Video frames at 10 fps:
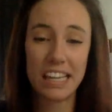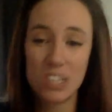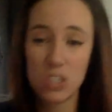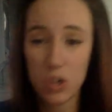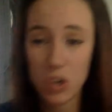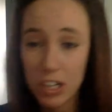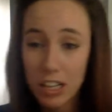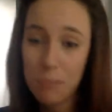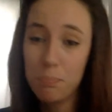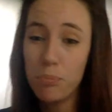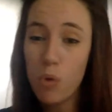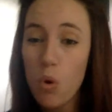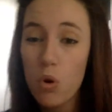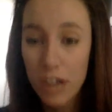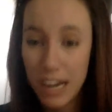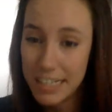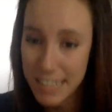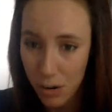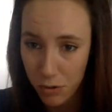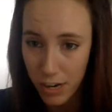it is currently pouring
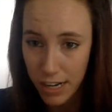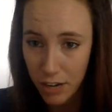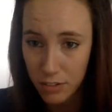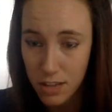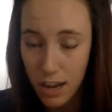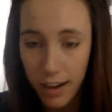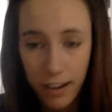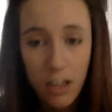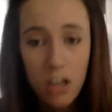down rain outside.